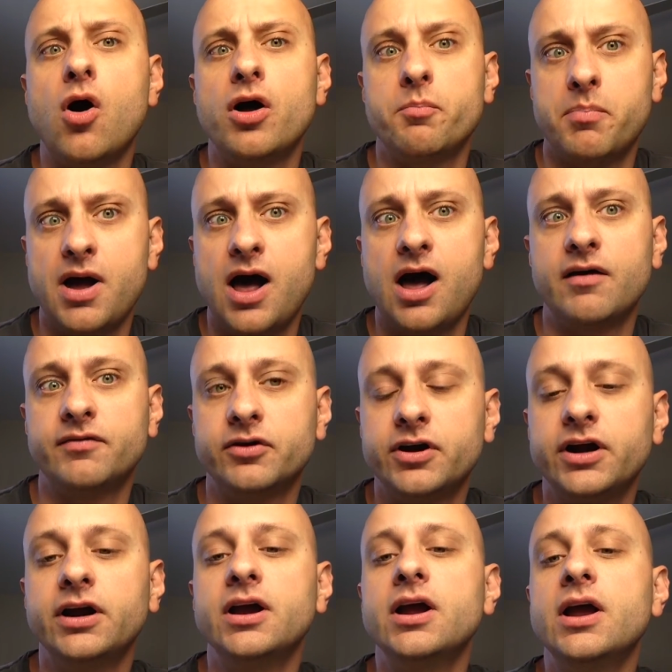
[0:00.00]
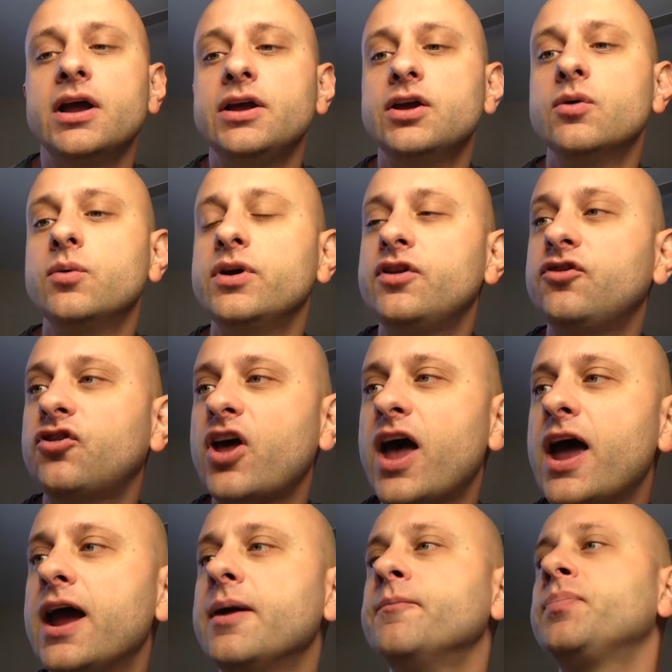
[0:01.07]
on poverty, you would
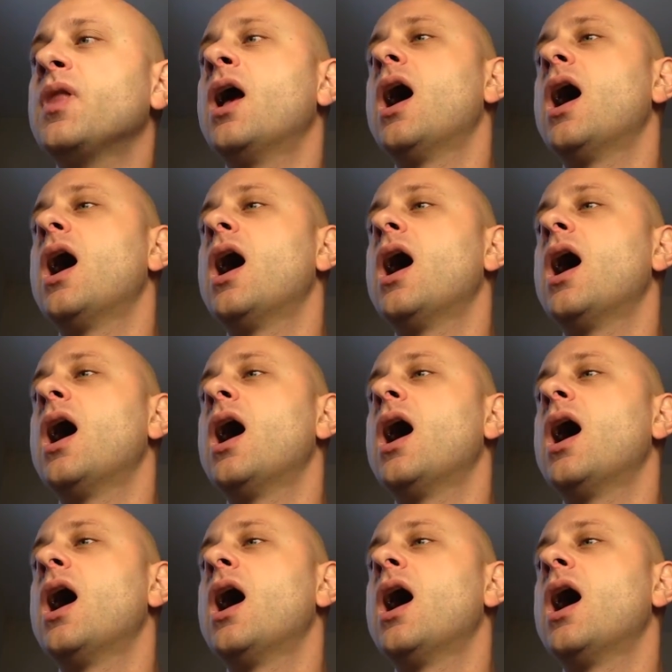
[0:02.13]
say,